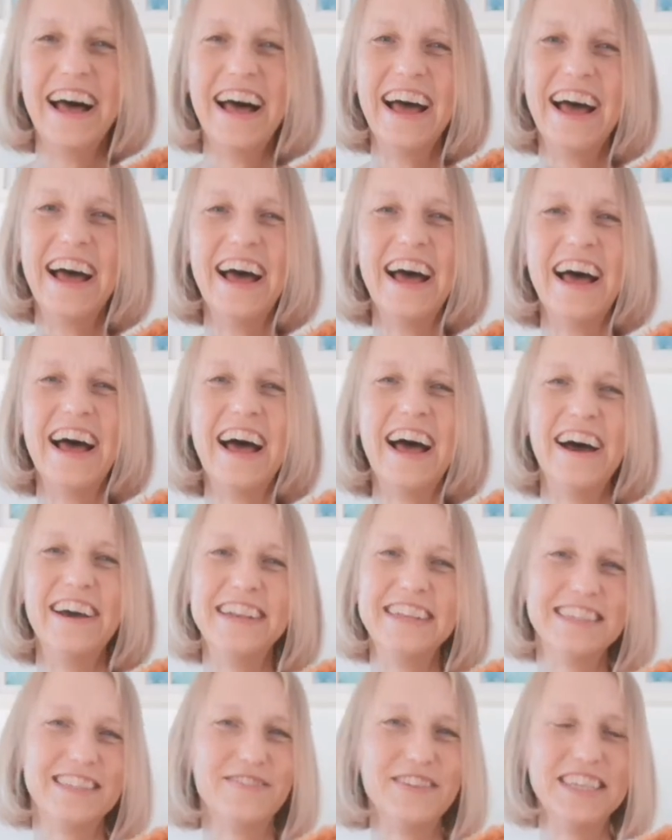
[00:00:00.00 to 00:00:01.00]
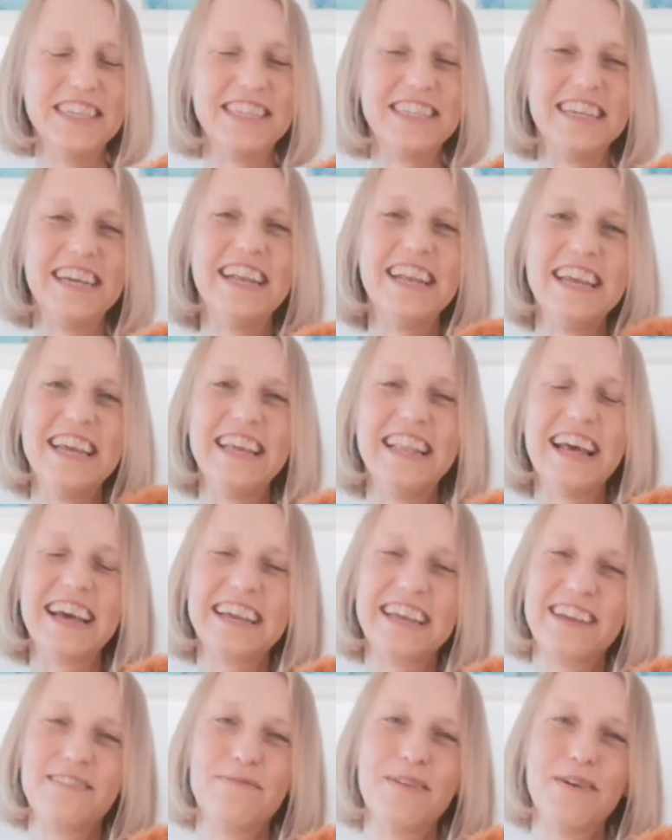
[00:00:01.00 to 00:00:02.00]
and it's a bit chilly, that
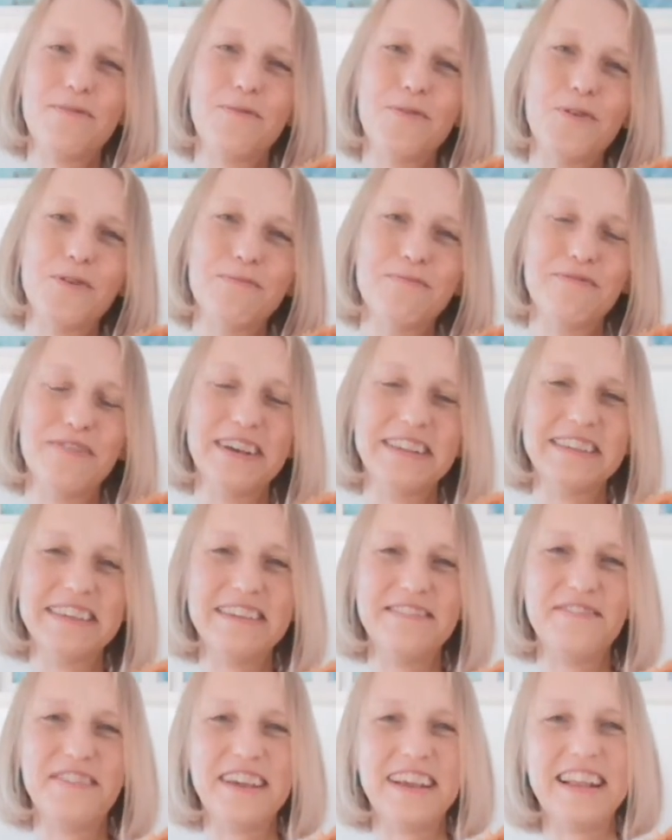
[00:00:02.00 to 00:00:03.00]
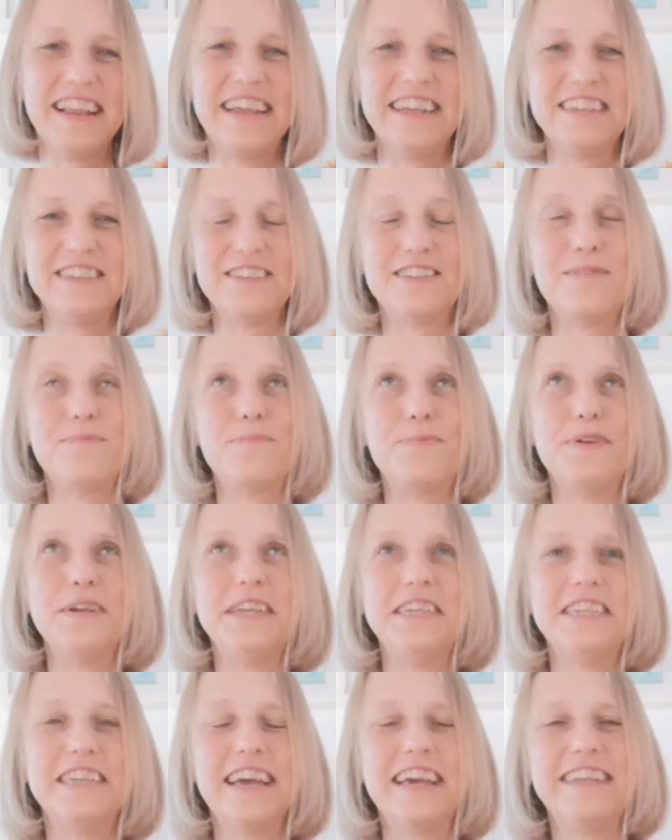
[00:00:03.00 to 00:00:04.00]
can give me a warm, fuzzy feeling, just
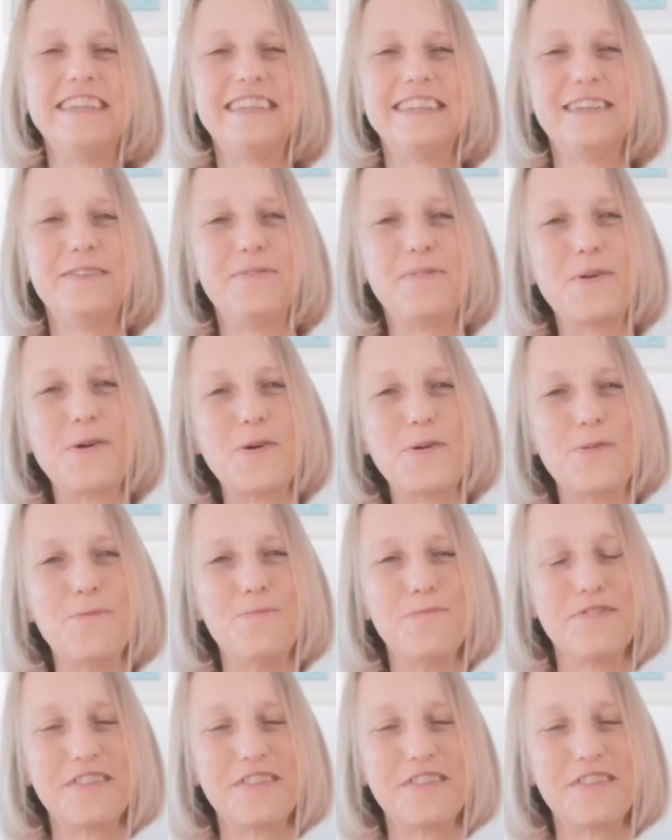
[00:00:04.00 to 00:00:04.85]
appreciating the warmth.